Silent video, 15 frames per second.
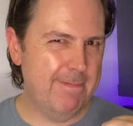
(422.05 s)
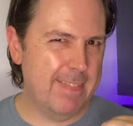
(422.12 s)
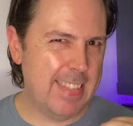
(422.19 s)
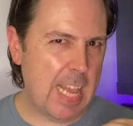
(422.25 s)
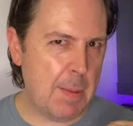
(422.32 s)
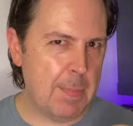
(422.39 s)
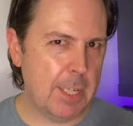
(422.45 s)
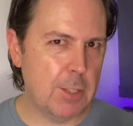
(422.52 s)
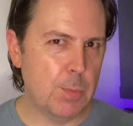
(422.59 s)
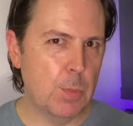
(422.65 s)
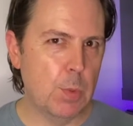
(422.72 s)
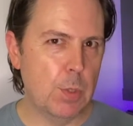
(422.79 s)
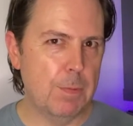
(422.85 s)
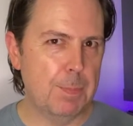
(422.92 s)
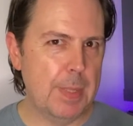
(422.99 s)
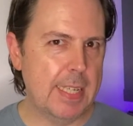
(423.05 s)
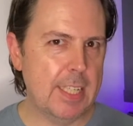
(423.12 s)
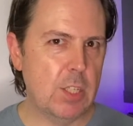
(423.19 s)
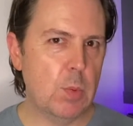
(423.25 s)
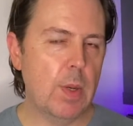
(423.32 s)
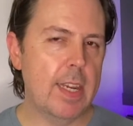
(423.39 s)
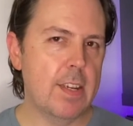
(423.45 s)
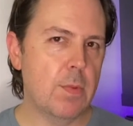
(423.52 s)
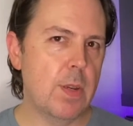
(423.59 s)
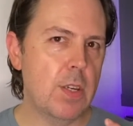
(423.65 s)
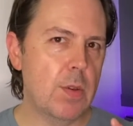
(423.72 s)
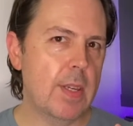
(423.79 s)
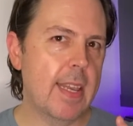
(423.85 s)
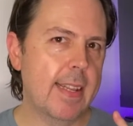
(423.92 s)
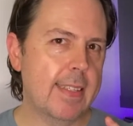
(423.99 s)
that much more bittersweet when
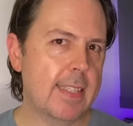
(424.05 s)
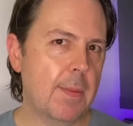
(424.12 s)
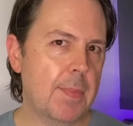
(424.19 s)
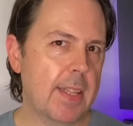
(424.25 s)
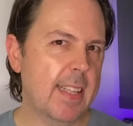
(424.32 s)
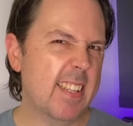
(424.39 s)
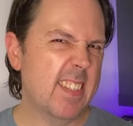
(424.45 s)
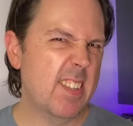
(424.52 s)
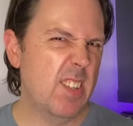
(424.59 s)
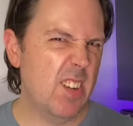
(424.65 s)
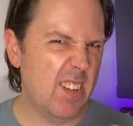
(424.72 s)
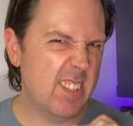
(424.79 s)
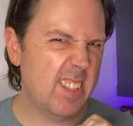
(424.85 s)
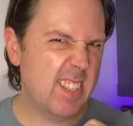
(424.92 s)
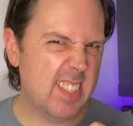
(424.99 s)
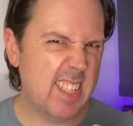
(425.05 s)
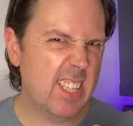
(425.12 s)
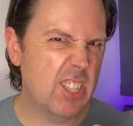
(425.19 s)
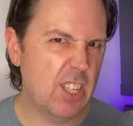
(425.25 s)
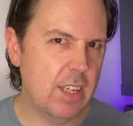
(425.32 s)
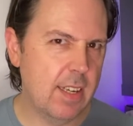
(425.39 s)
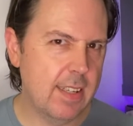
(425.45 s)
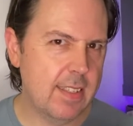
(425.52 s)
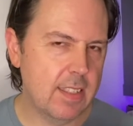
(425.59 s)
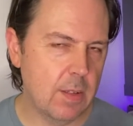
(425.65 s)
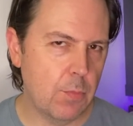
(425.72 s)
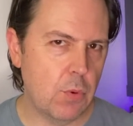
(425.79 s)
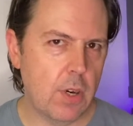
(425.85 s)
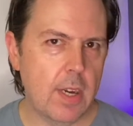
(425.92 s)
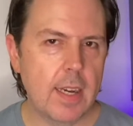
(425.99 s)
you get something that's not such a nice
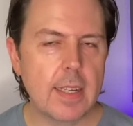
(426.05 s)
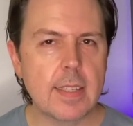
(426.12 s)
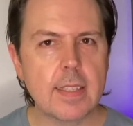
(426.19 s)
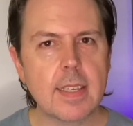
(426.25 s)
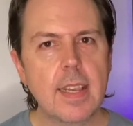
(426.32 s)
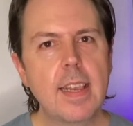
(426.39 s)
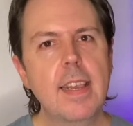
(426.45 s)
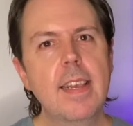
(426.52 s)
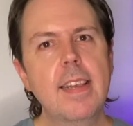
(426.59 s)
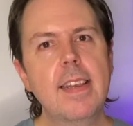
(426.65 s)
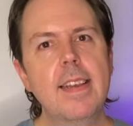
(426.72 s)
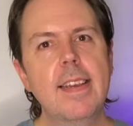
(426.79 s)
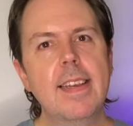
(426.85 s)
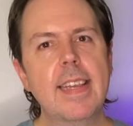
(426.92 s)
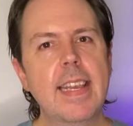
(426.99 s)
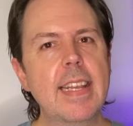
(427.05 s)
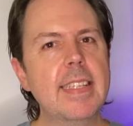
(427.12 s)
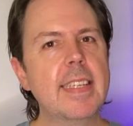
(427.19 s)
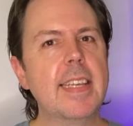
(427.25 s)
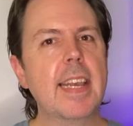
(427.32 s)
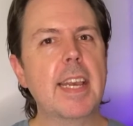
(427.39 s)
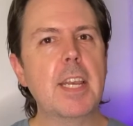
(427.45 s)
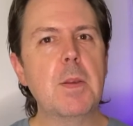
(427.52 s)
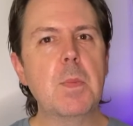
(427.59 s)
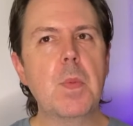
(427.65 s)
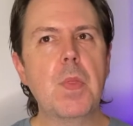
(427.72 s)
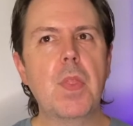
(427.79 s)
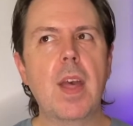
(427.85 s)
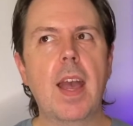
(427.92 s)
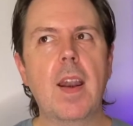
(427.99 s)
surprise. Here's a
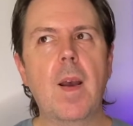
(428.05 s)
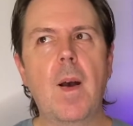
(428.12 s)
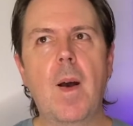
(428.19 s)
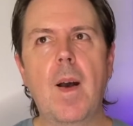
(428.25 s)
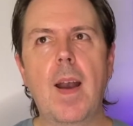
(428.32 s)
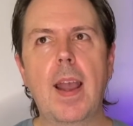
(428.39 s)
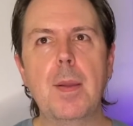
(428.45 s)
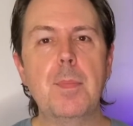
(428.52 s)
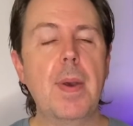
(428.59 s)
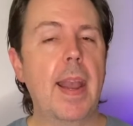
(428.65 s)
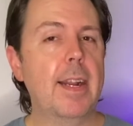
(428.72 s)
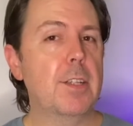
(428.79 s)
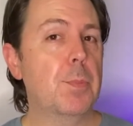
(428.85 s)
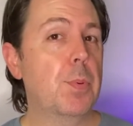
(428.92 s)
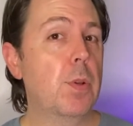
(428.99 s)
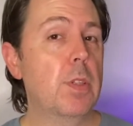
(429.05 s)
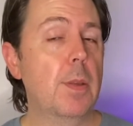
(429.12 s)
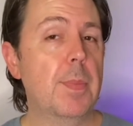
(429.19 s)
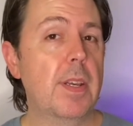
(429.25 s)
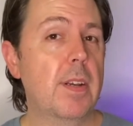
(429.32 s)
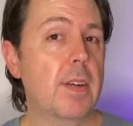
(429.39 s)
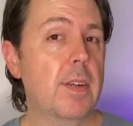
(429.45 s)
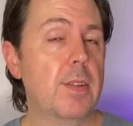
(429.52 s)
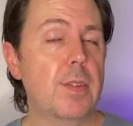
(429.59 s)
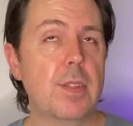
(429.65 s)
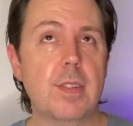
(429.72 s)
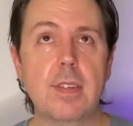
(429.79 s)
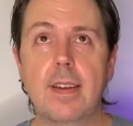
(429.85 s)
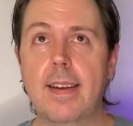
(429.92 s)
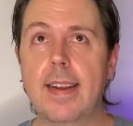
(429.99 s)
game that I backed purely
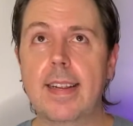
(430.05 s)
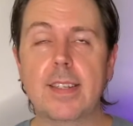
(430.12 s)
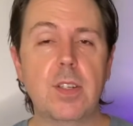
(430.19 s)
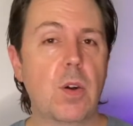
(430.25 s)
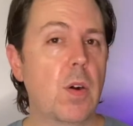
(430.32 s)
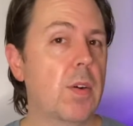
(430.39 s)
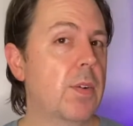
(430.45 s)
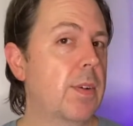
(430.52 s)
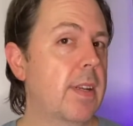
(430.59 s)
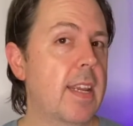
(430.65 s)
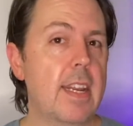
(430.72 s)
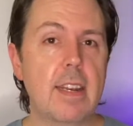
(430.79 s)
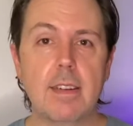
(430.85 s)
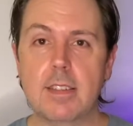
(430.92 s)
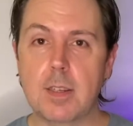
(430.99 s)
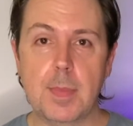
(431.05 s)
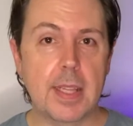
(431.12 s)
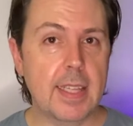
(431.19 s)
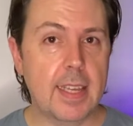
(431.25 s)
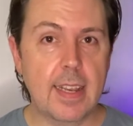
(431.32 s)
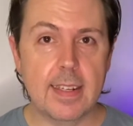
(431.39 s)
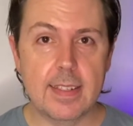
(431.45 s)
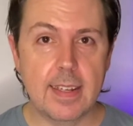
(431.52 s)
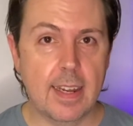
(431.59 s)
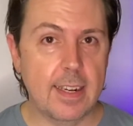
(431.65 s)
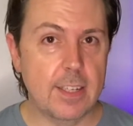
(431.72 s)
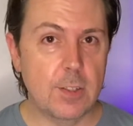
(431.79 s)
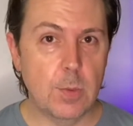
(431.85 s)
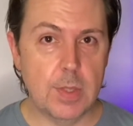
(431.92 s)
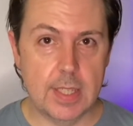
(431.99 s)
because I'd gone in some other
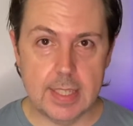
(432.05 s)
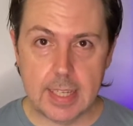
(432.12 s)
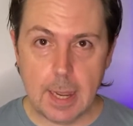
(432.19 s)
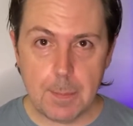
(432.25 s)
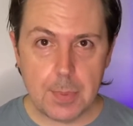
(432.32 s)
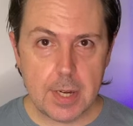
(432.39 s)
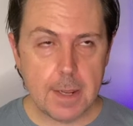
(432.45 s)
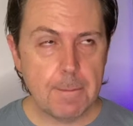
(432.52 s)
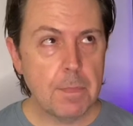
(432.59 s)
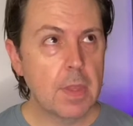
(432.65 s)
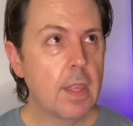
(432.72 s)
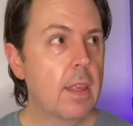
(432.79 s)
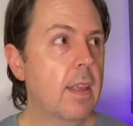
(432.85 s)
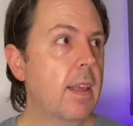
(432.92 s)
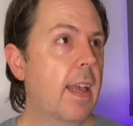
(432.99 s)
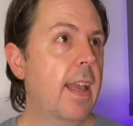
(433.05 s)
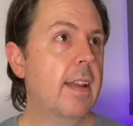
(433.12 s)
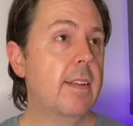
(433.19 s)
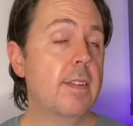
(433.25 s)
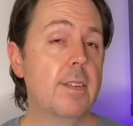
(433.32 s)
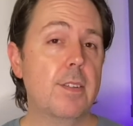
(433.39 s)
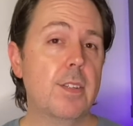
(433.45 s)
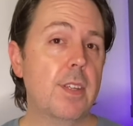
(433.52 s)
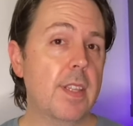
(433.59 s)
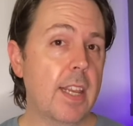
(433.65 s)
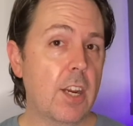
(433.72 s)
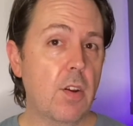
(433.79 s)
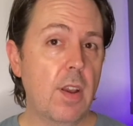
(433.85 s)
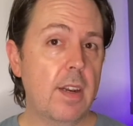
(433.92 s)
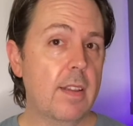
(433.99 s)
Kickstarters with this company, and to their
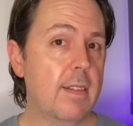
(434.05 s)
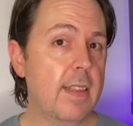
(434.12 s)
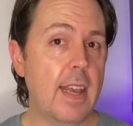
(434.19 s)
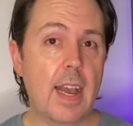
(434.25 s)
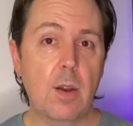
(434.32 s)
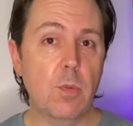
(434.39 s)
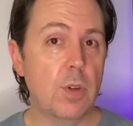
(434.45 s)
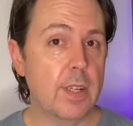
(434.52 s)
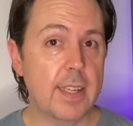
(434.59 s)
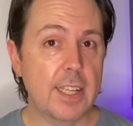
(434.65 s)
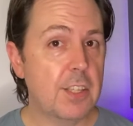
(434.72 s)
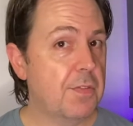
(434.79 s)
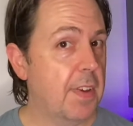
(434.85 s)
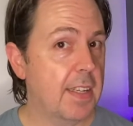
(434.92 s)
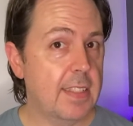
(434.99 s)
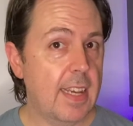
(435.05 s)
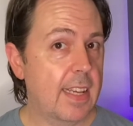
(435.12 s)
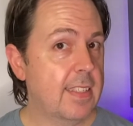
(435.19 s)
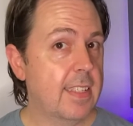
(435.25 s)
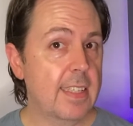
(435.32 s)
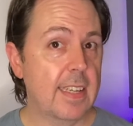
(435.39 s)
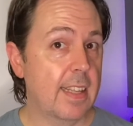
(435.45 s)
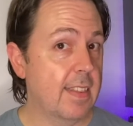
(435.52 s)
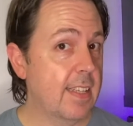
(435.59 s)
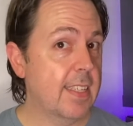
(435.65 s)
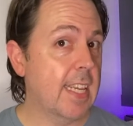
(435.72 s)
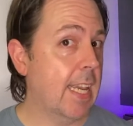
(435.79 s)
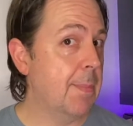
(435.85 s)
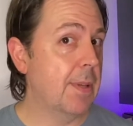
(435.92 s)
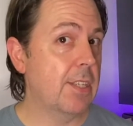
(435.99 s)
credit, the artwork is fantastic, and this
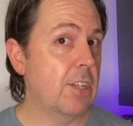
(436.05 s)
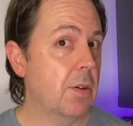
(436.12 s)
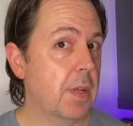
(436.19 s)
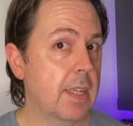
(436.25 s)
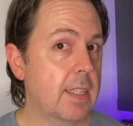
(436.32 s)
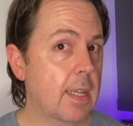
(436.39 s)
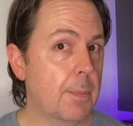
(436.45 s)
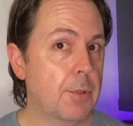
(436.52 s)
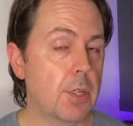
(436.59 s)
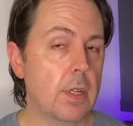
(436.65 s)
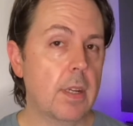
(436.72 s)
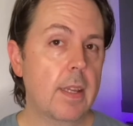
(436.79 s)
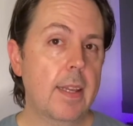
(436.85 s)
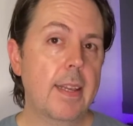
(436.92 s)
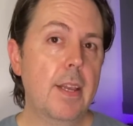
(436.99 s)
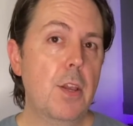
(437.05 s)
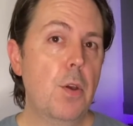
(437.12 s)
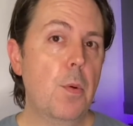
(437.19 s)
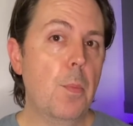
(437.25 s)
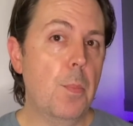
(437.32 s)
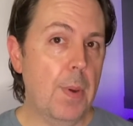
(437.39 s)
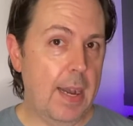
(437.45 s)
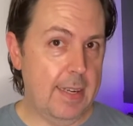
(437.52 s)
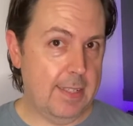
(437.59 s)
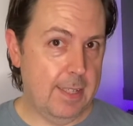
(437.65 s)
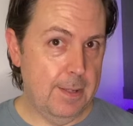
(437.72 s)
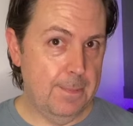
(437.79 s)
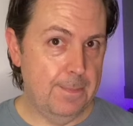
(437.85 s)
game is no exception. But